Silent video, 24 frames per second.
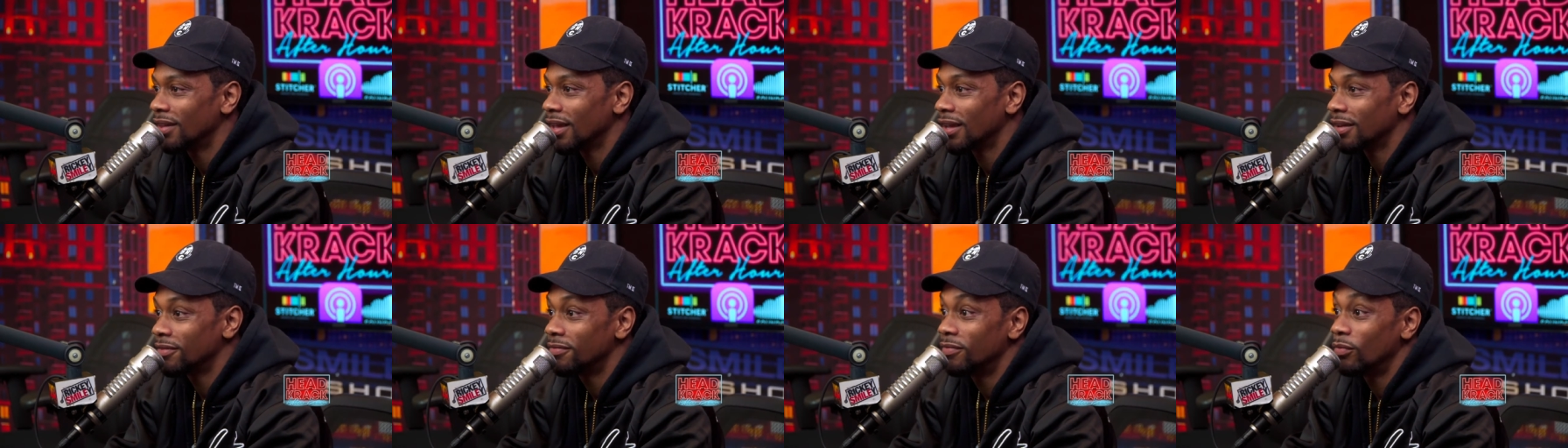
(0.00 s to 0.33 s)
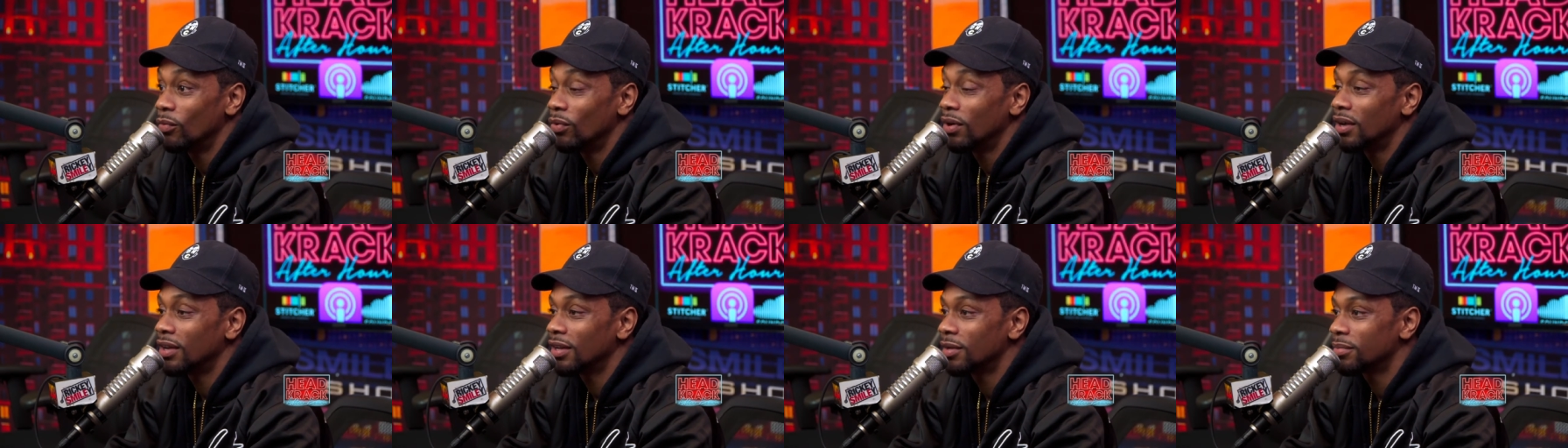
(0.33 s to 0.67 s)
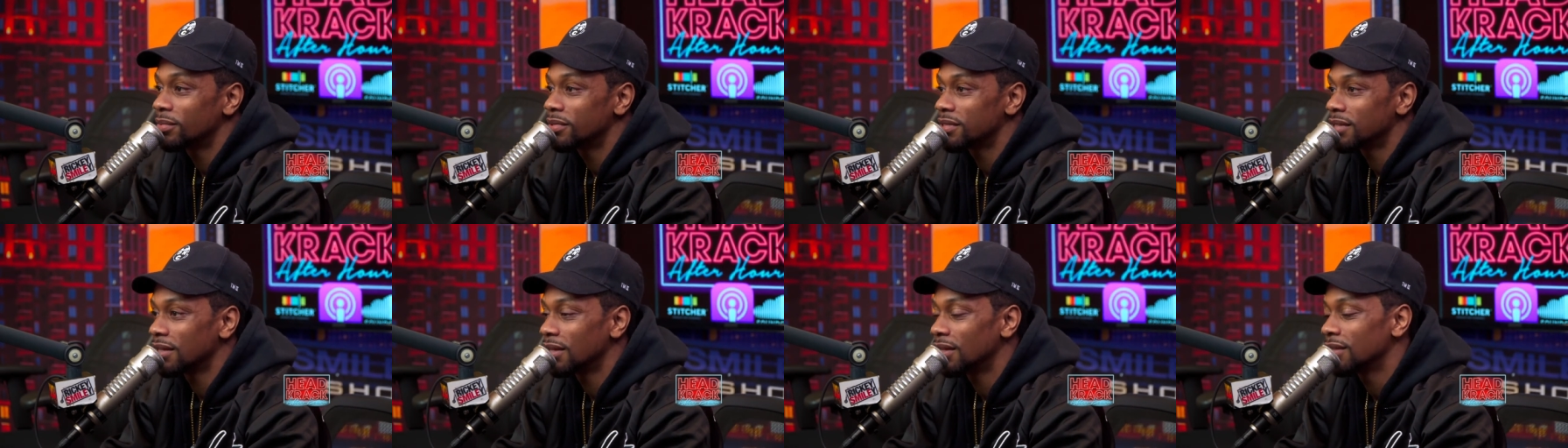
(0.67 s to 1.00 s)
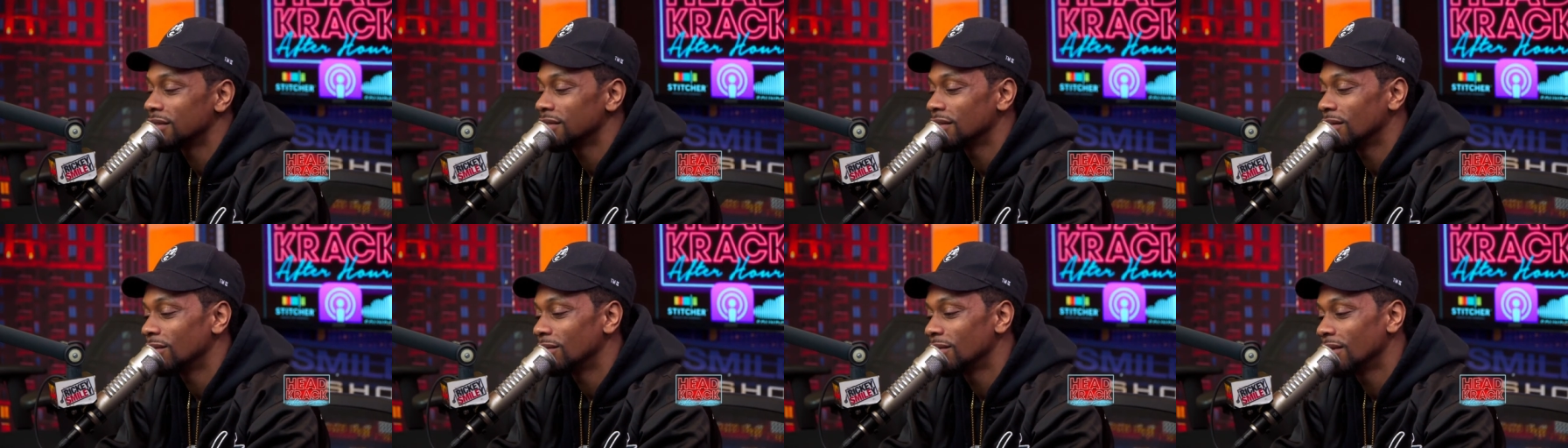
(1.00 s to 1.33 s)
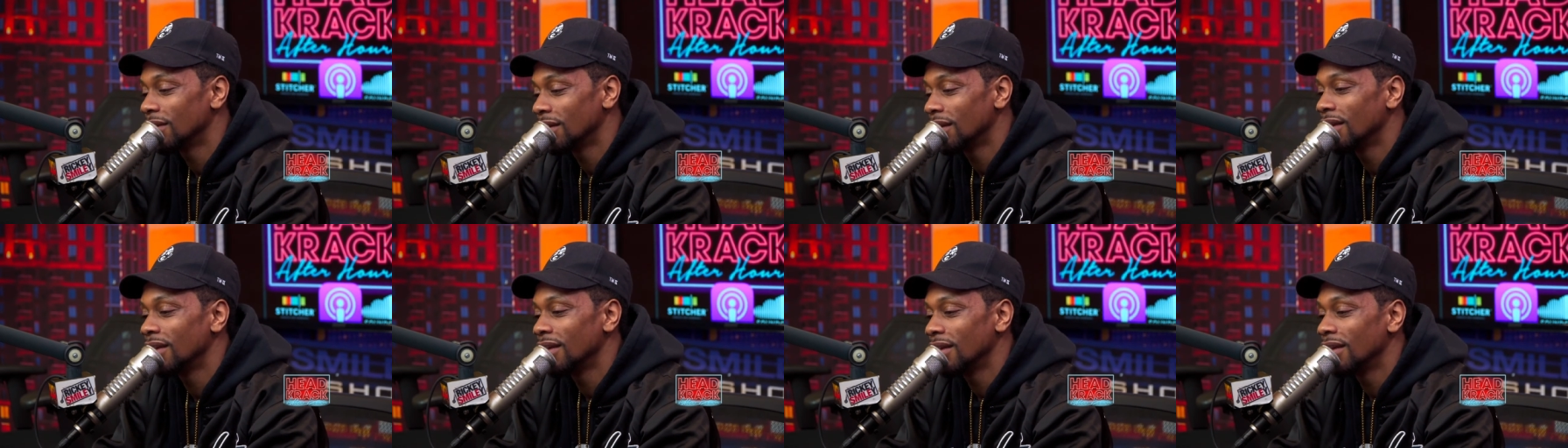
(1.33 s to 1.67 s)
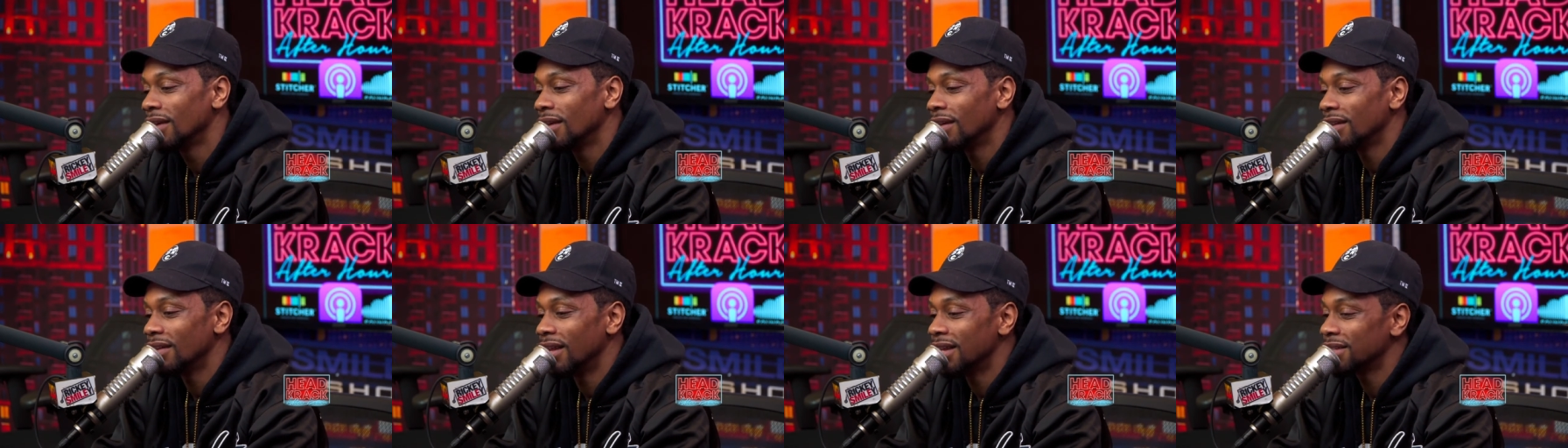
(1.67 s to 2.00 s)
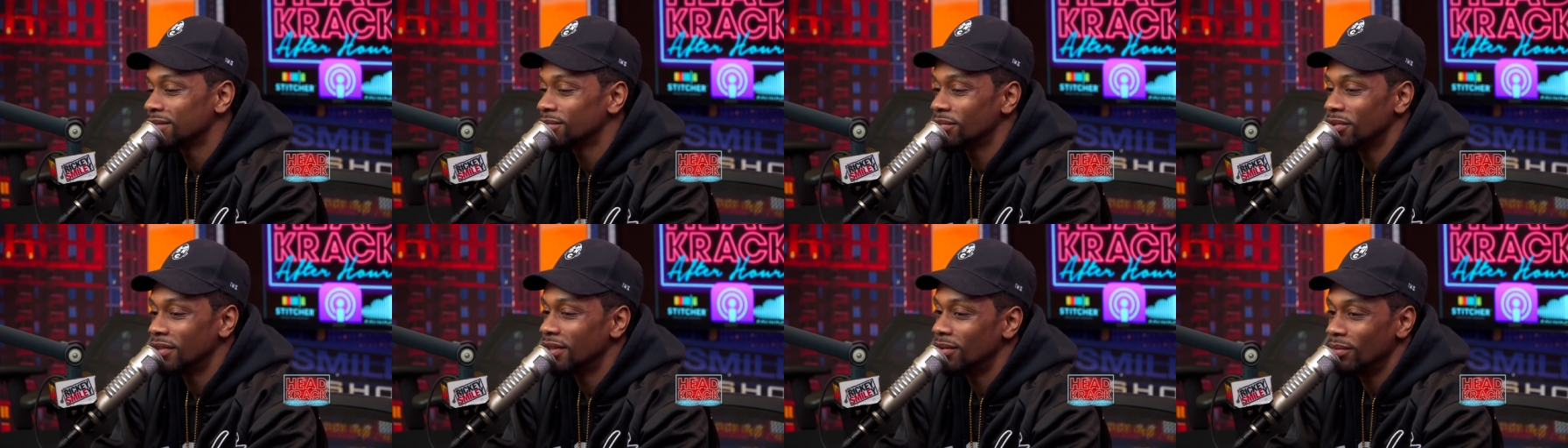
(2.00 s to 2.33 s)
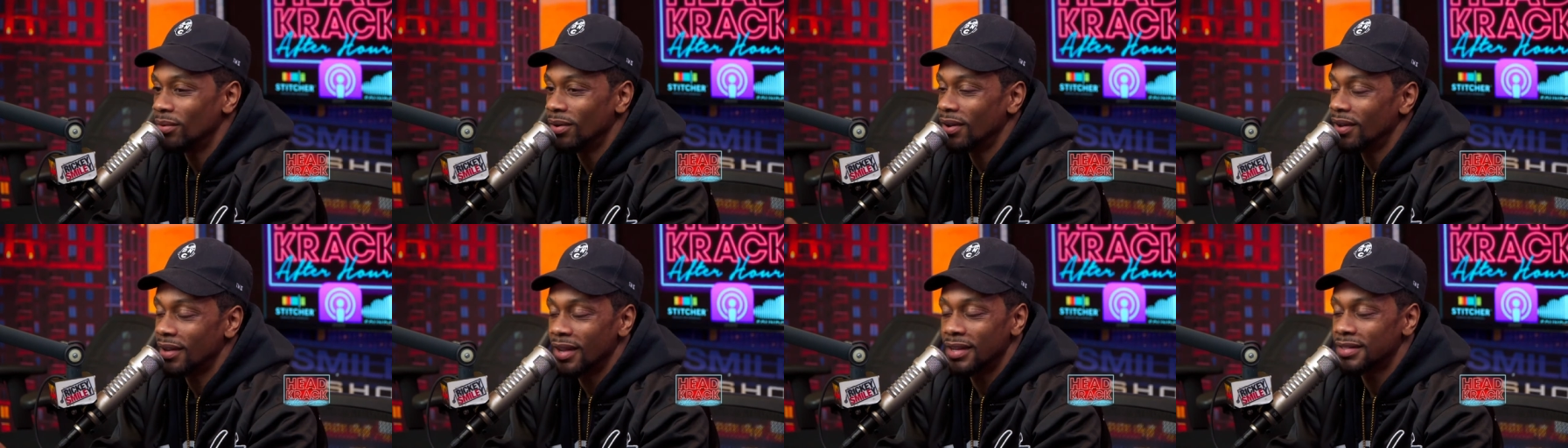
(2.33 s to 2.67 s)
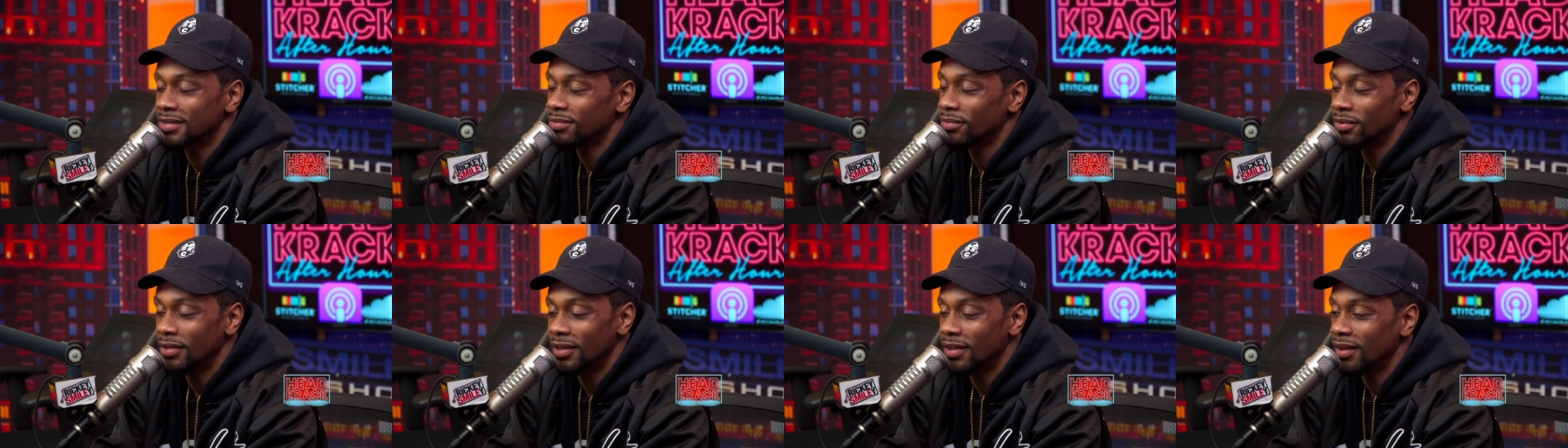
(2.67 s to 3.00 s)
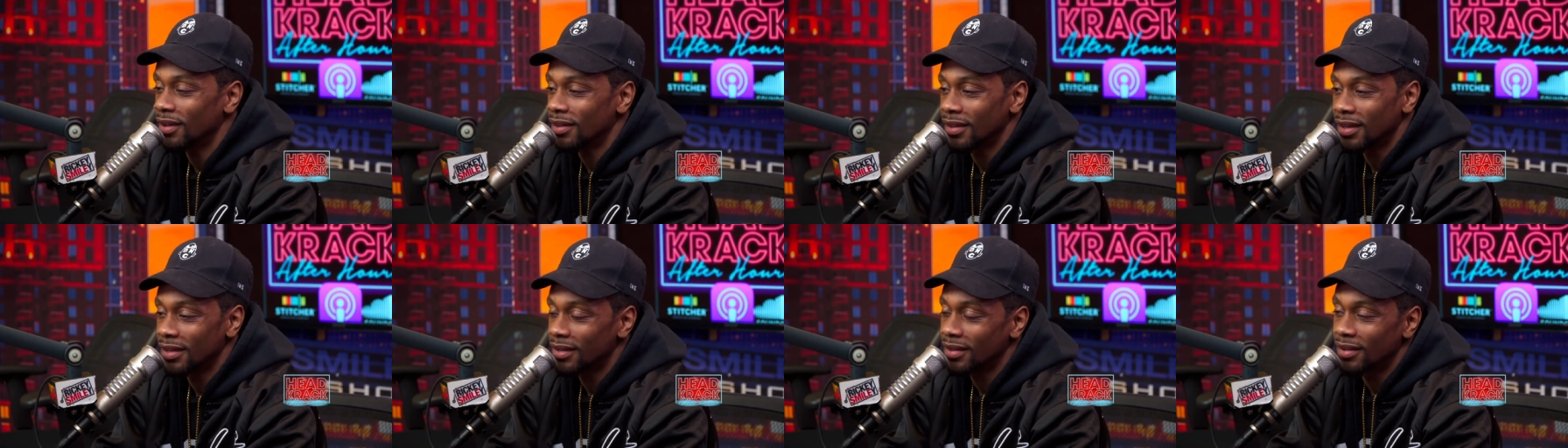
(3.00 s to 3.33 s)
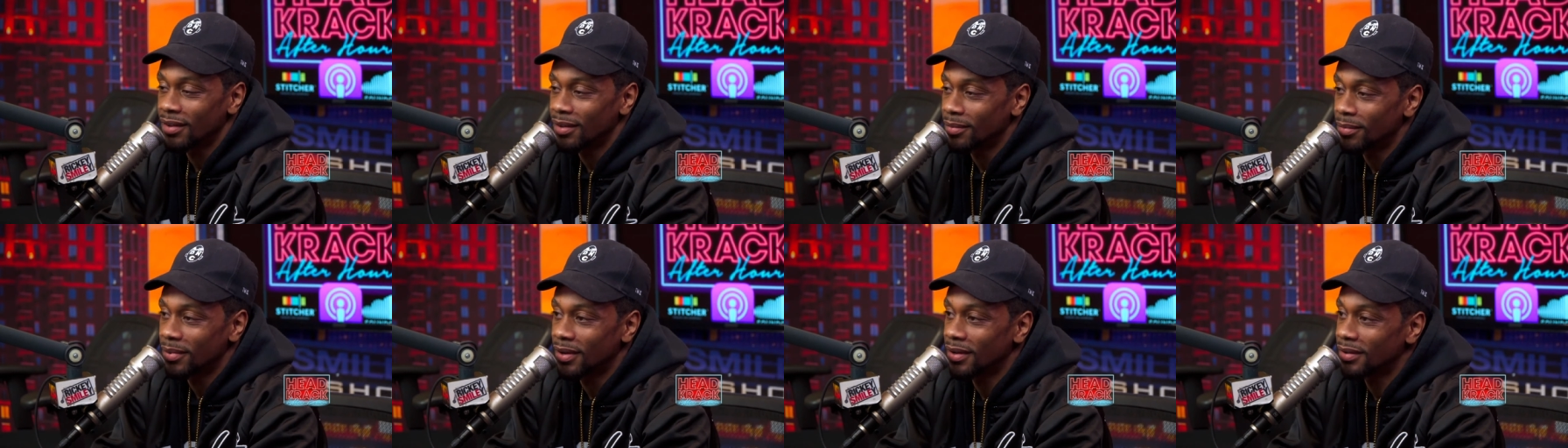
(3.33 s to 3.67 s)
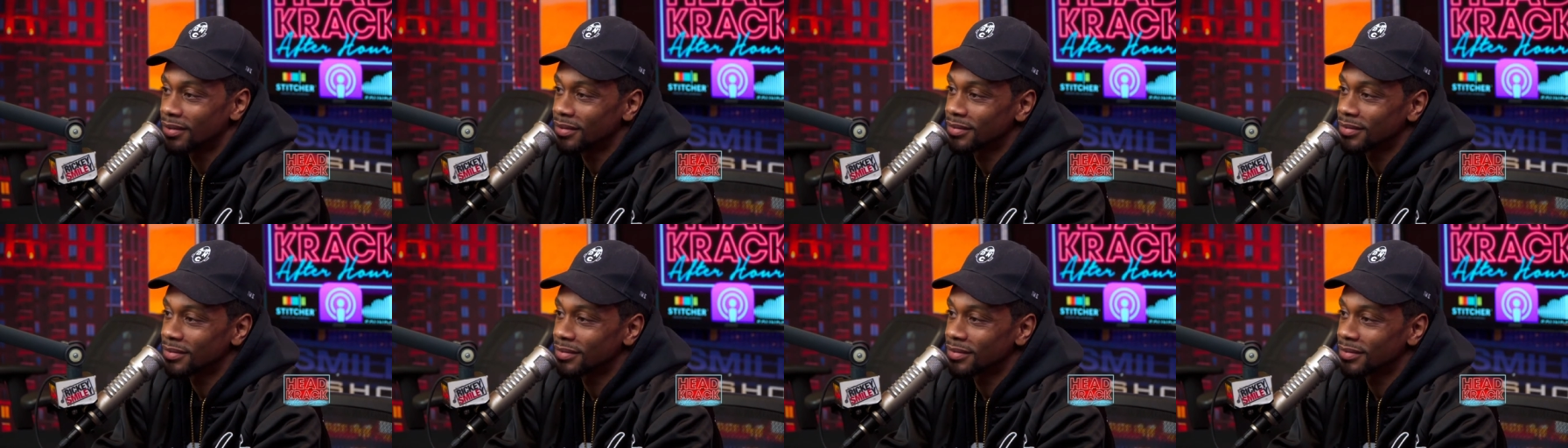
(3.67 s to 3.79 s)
Like, one hundred percent. So that's really where, that's really all I care about.